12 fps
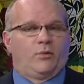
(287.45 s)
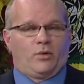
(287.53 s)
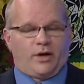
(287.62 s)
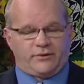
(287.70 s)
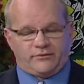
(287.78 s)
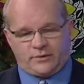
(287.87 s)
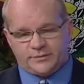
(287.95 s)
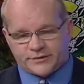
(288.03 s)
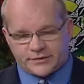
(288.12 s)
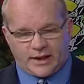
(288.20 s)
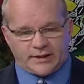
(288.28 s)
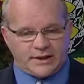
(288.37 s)
One of them
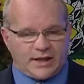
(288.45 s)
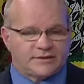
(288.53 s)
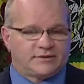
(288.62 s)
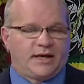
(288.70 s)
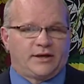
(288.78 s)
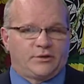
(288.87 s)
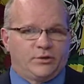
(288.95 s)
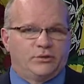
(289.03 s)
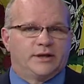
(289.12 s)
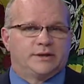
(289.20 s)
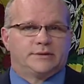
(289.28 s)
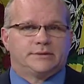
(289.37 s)
said, yes, I
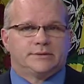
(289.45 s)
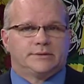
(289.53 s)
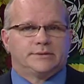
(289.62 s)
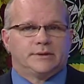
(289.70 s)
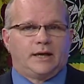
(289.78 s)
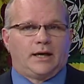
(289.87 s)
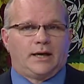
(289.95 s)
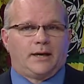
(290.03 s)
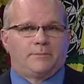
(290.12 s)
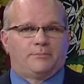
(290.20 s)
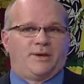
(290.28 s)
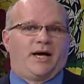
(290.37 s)
knew it,
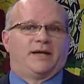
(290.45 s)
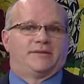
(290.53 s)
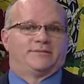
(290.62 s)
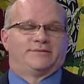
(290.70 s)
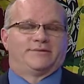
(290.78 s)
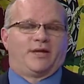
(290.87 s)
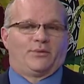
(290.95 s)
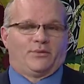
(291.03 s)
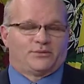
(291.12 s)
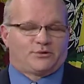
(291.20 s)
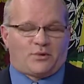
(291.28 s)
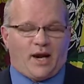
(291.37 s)
but they
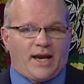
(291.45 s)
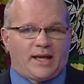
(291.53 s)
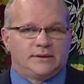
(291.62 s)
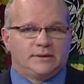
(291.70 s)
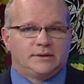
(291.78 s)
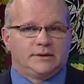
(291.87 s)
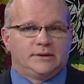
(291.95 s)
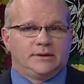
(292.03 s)
weren't trained.